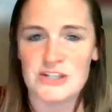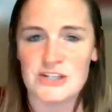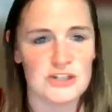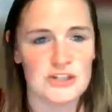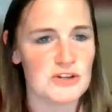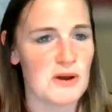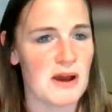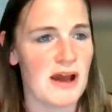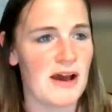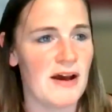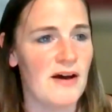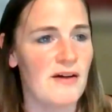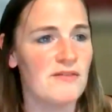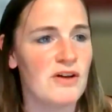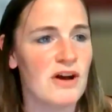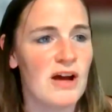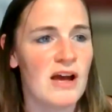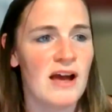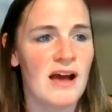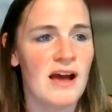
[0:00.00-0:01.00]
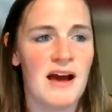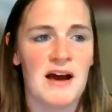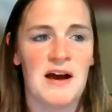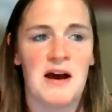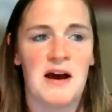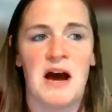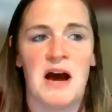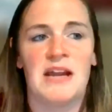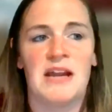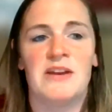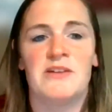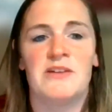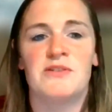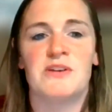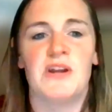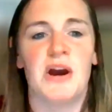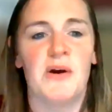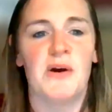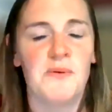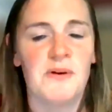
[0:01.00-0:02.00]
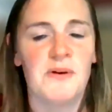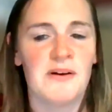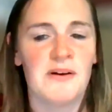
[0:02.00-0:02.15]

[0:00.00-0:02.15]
Do you have, I don't know,